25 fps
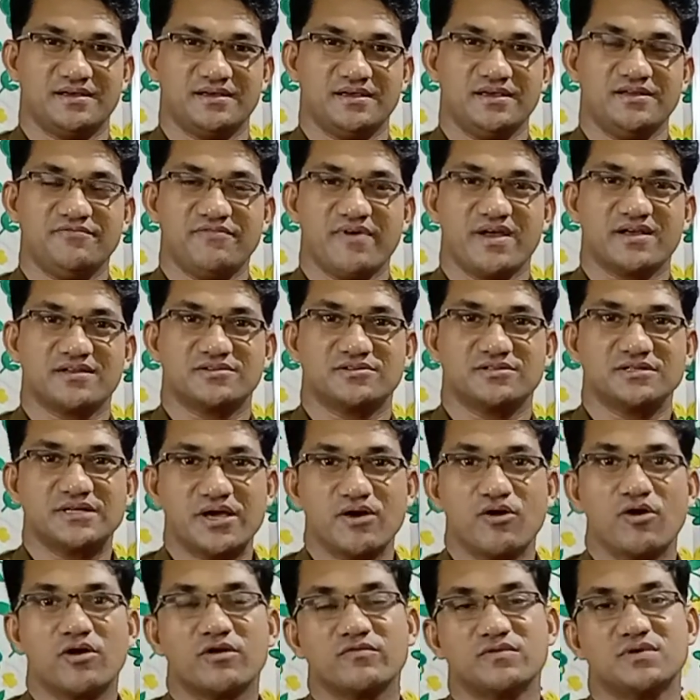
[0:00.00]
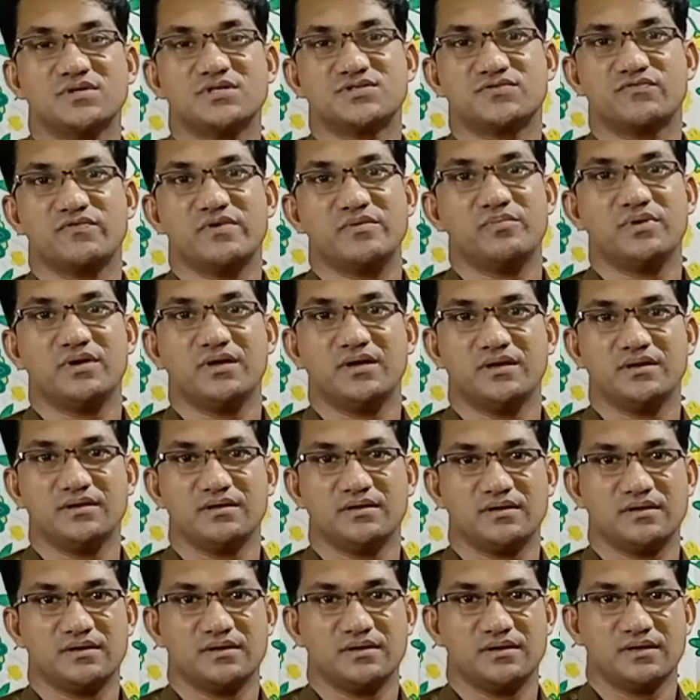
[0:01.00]
In fact, today onwards we
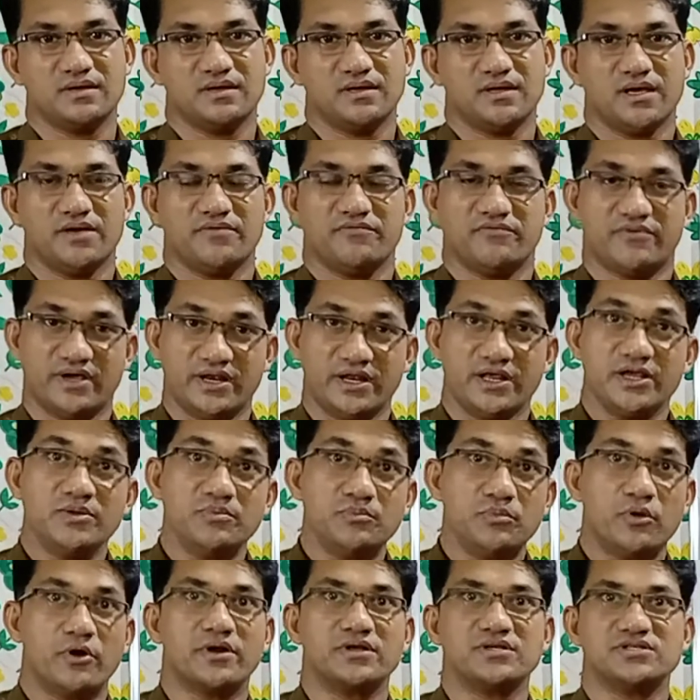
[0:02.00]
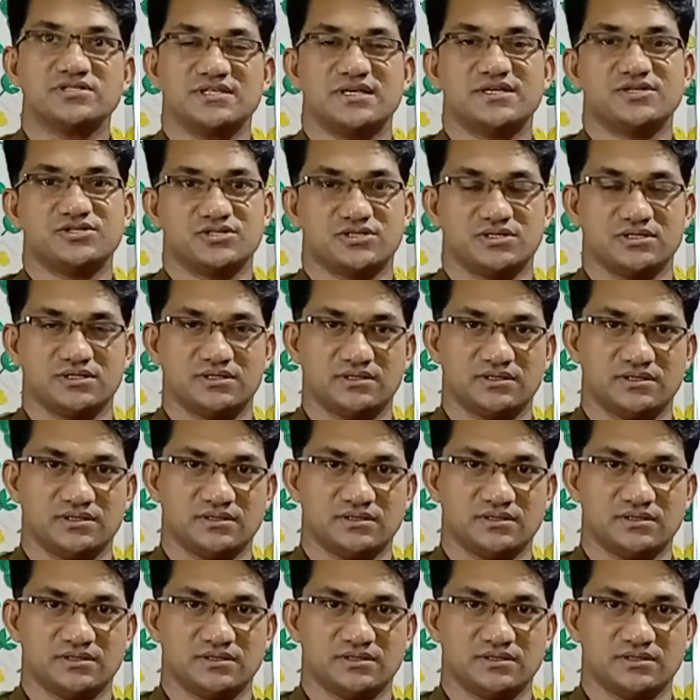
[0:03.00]
begin a very important session,